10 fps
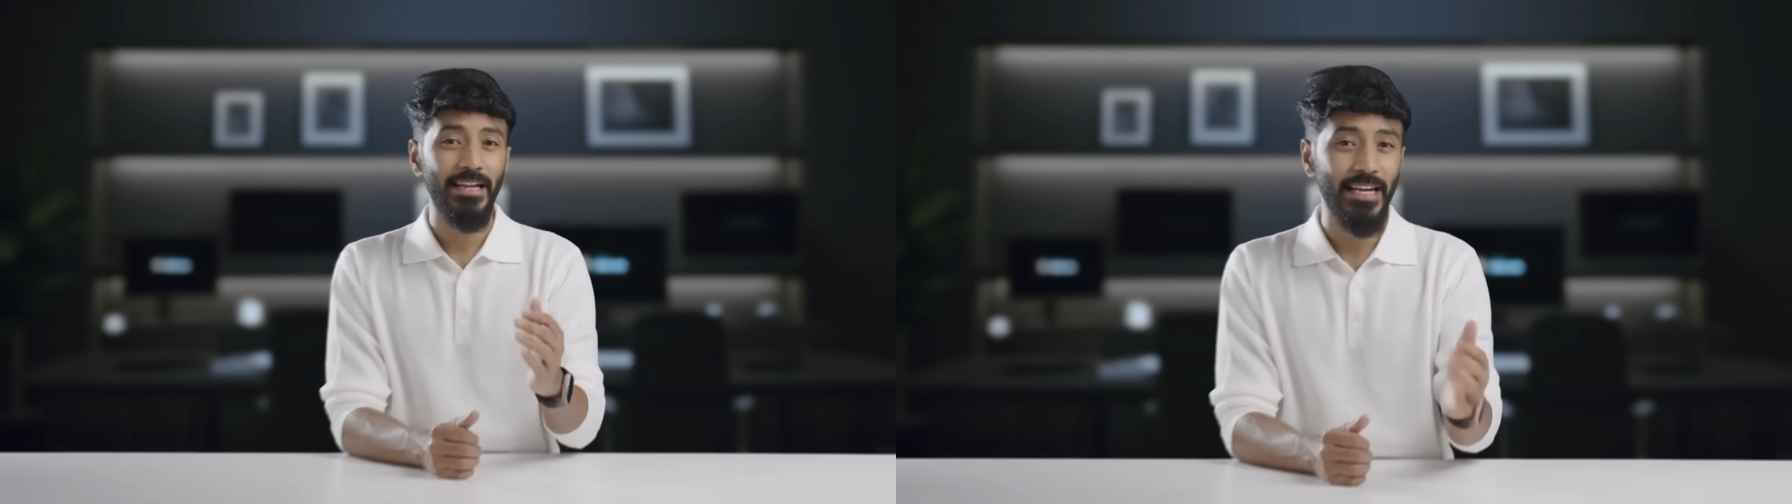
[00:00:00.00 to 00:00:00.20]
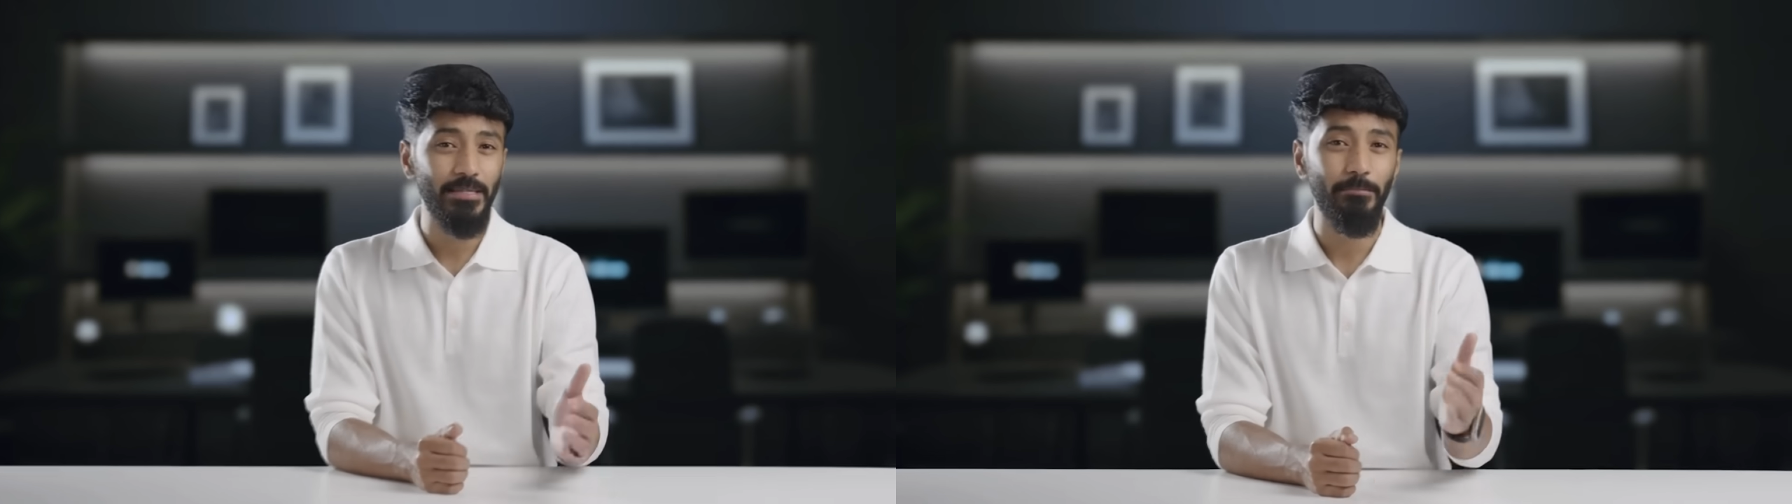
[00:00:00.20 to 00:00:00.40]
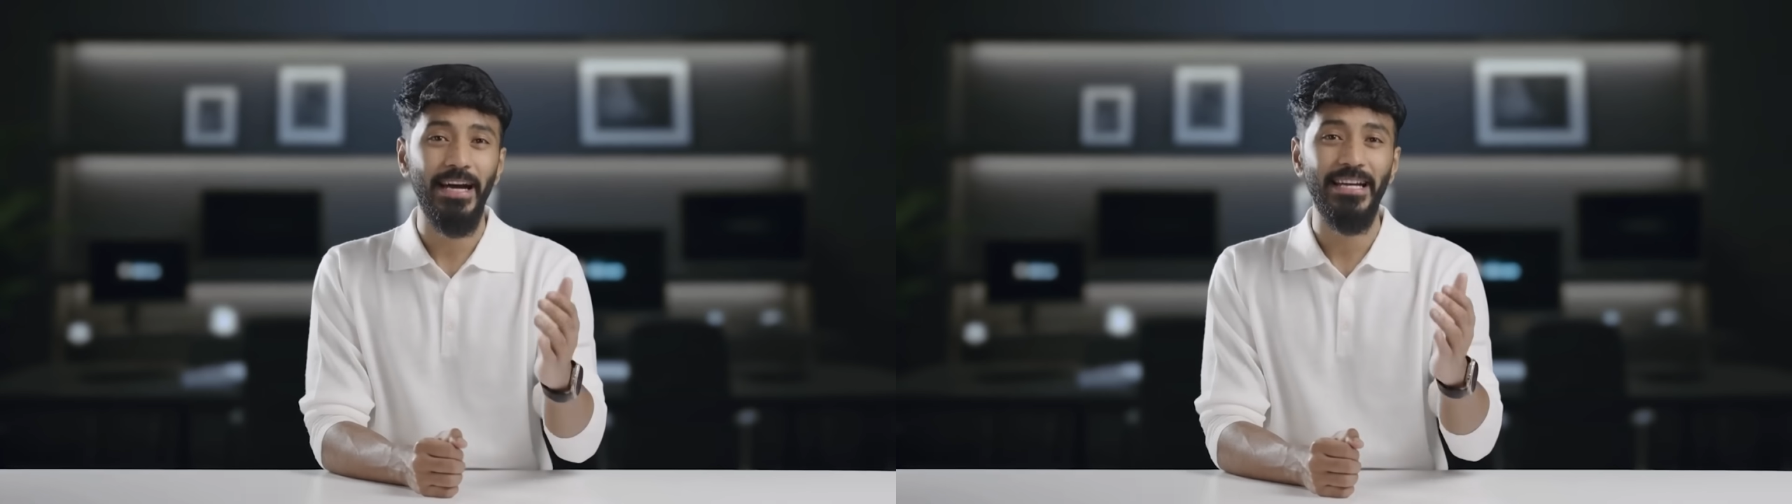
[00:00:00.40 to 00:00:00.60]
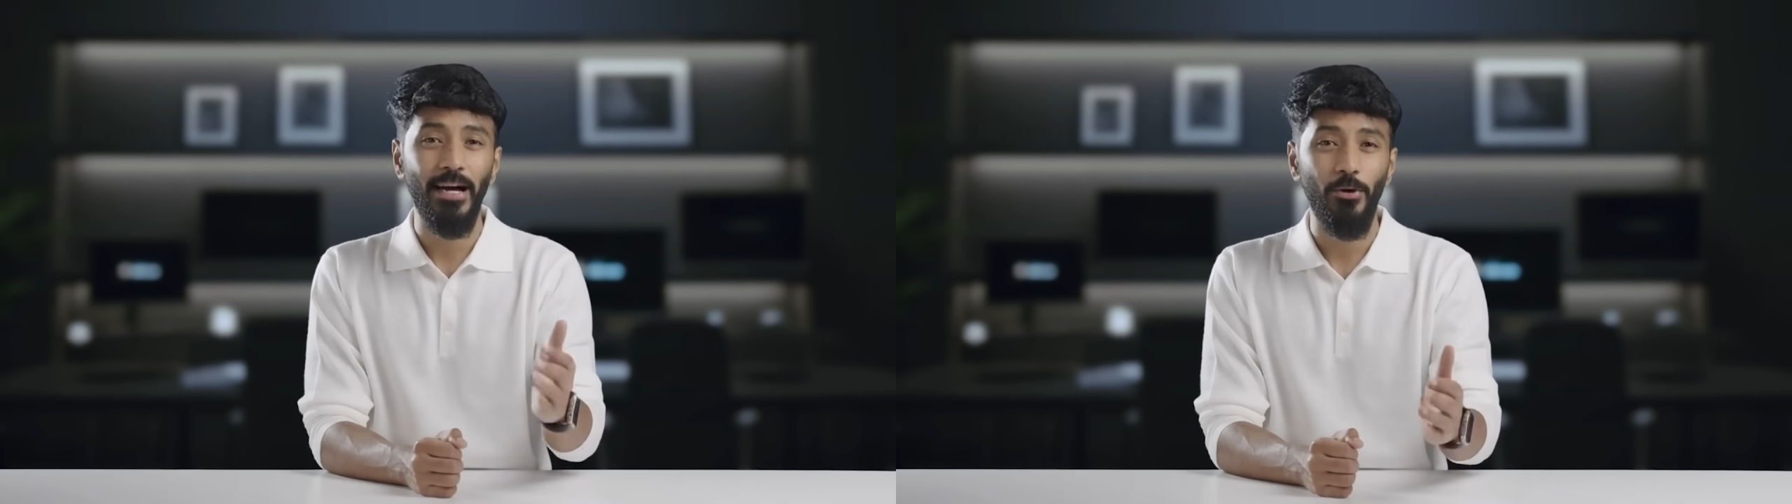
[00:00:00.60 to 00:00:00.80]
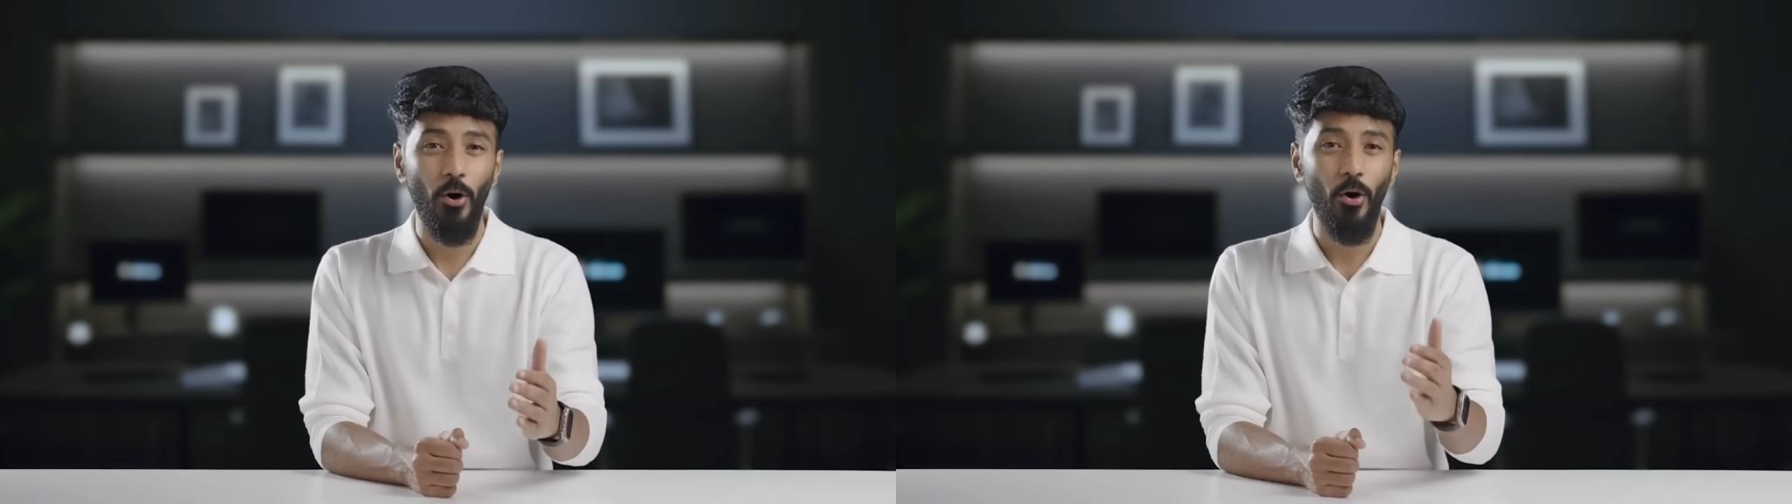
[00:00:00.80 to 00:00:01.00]
Let's break
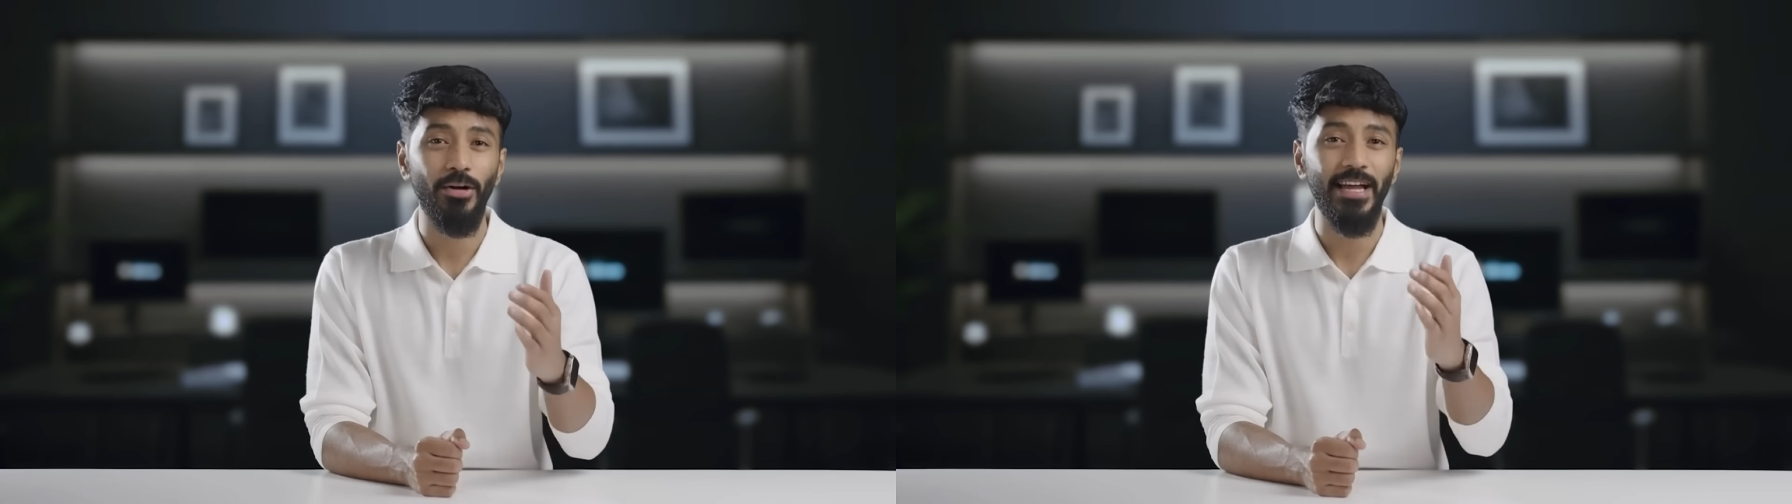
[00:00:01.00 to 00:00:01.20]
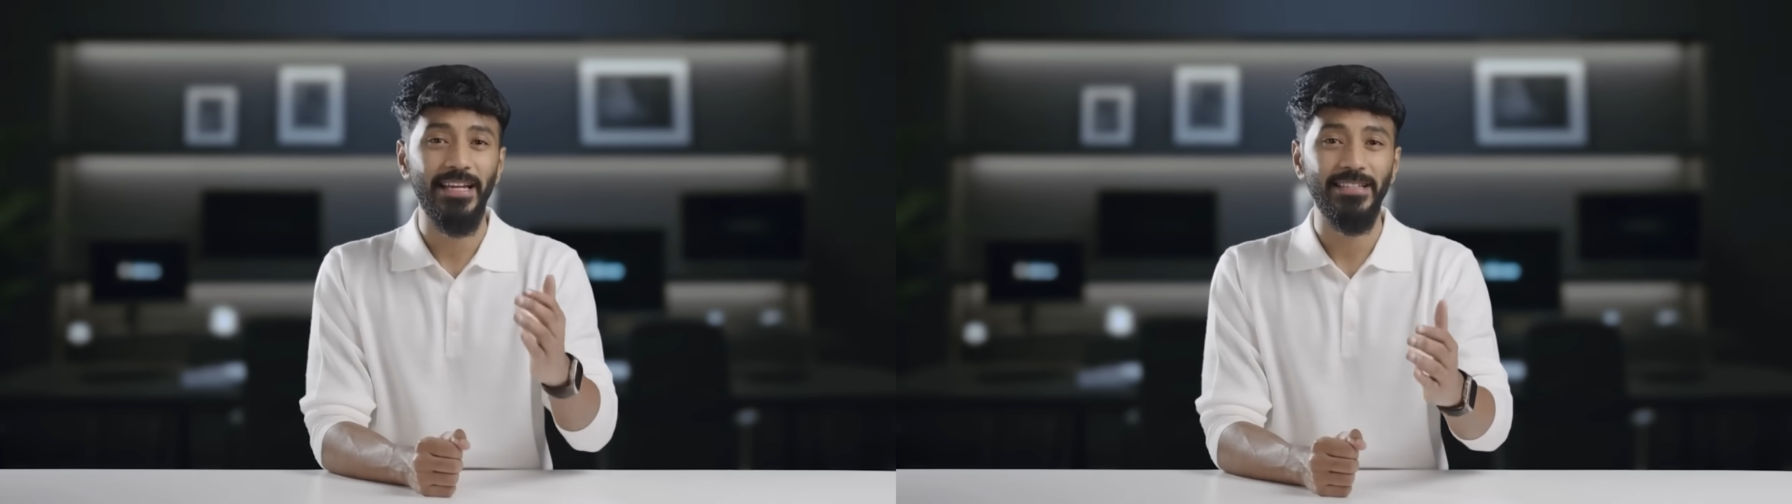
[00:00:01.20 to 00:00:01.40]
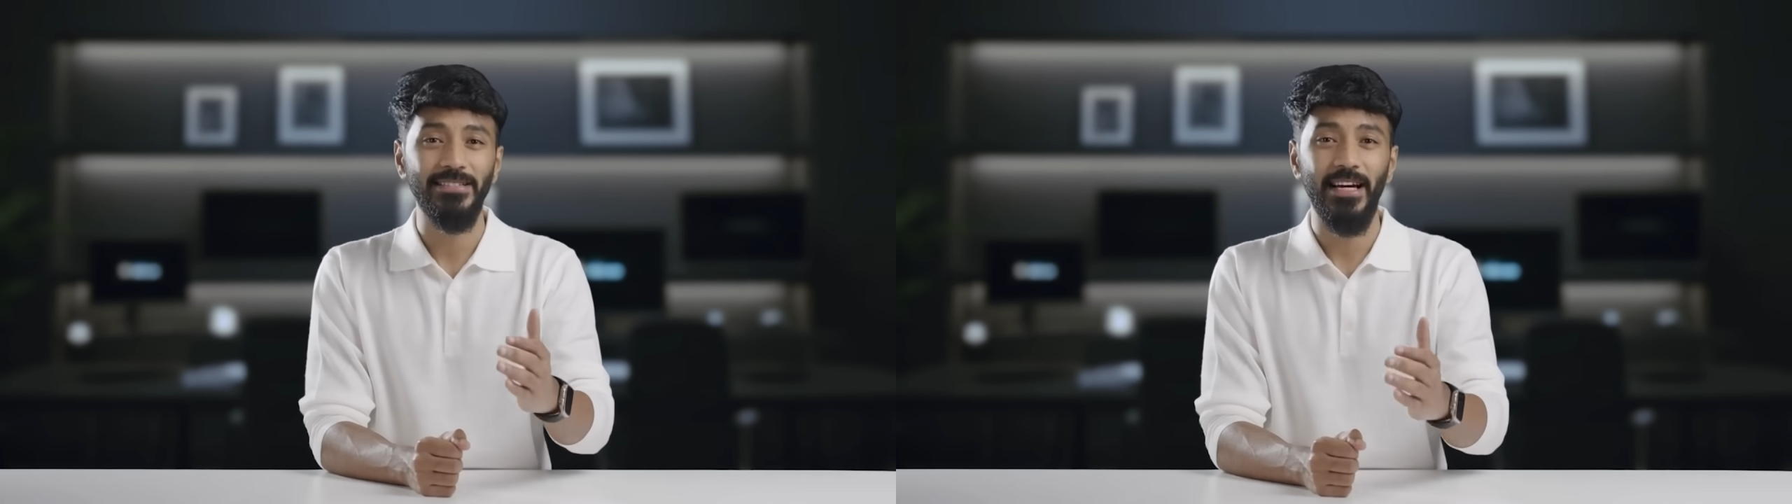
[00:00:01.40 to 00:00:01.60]
down all 10,